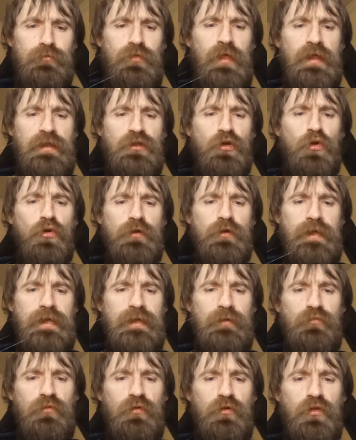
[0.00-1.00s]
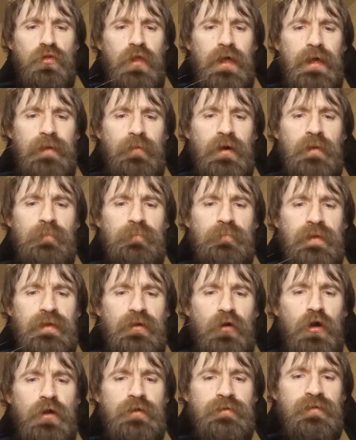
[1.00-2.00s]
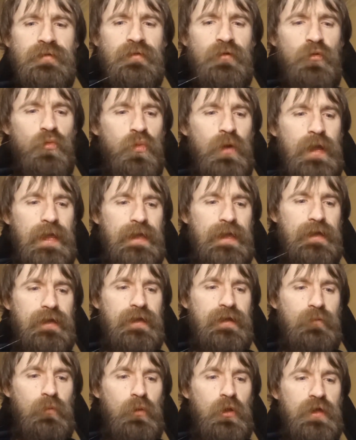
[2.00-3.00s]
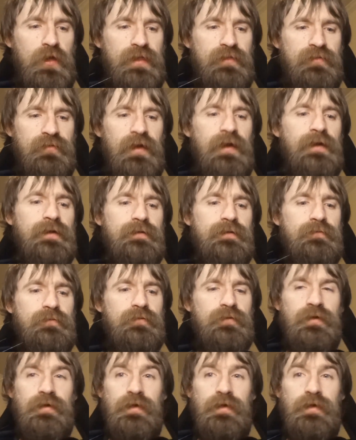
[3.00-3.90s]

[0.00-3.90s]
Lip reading: Then Yorkie will climb up and onto the wing and look inside.